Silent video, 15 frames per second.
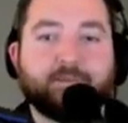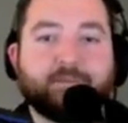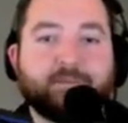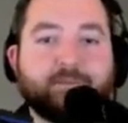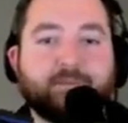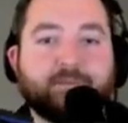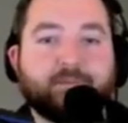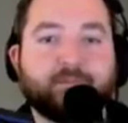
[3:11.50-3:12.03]

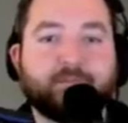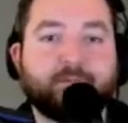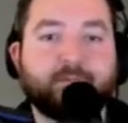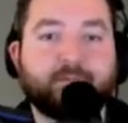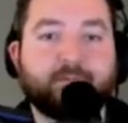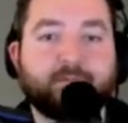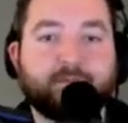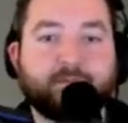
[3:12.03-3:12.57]

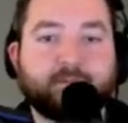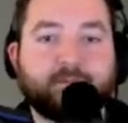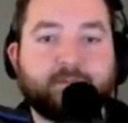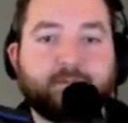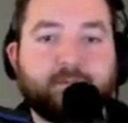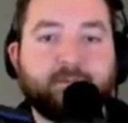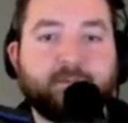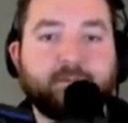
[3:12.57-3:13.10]

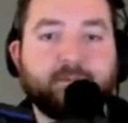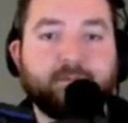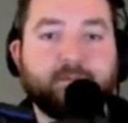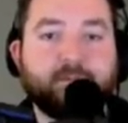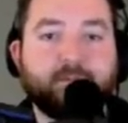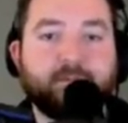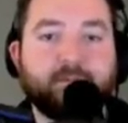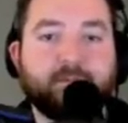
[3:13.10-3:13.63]

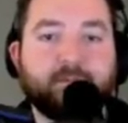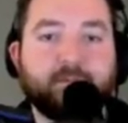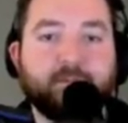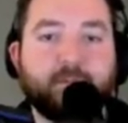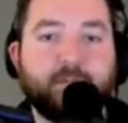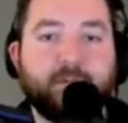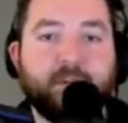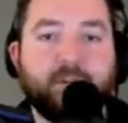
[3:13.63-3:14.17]

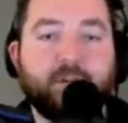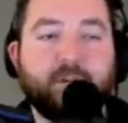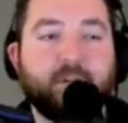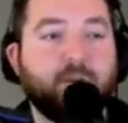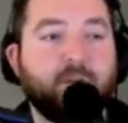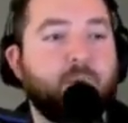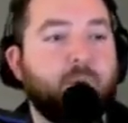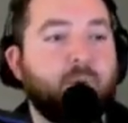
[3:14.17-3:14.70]

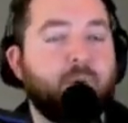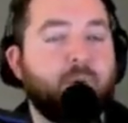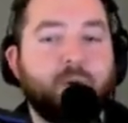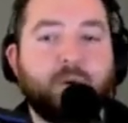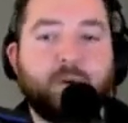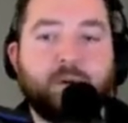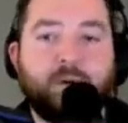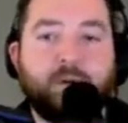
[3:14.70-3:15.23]

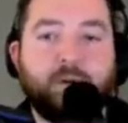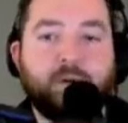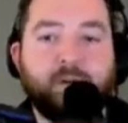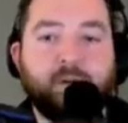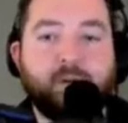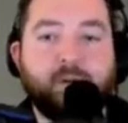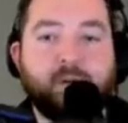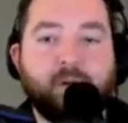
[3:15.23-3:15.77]

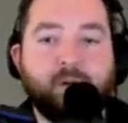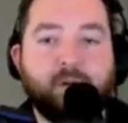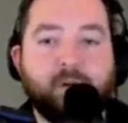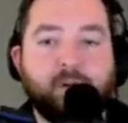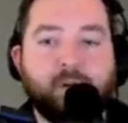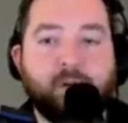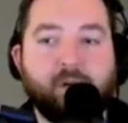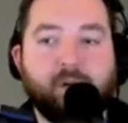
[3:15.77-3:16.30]

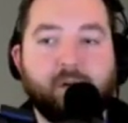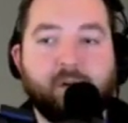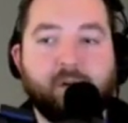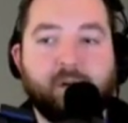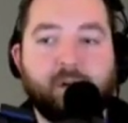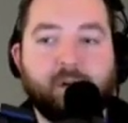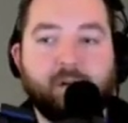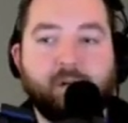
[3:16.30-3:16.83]
This person isn't speaking.